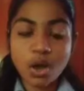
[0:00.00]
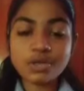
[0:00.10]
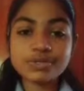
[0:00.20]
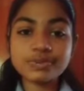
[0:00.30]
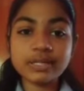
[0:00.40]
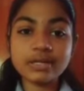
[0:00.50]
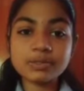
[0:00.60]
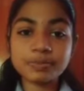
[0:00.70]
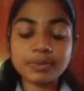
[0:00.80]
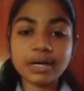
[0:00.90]

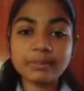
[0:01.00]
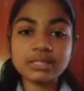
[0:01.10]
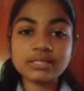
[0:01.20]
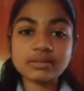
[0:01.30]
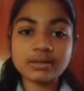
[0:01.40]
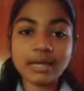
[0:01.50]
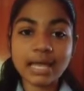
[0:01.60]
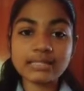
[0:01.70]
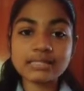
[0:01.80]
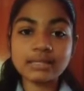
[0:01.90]
Australia's Prime Minister
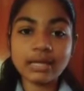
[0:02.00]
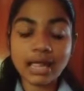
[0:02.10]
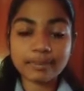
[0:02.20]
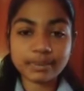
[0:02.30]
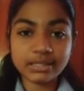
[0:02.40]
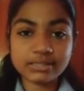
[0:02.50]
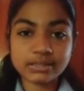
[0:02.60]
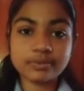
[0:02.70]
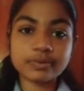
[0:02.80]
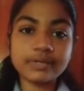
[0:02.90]
Anthony
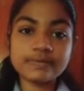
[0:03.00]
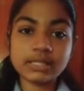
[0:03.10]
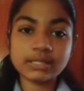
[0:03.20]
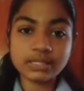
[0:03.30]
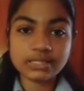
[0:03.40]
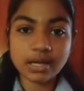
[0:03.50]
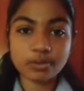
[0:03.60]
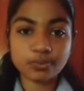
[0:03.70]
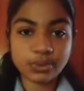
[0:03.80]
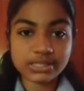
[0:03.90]
Albanese arrives in India
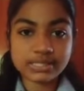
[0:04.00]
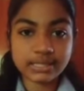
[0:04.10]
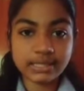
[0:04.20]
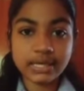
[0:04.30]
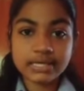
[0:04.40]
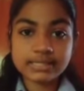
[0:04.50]
on Wednesday,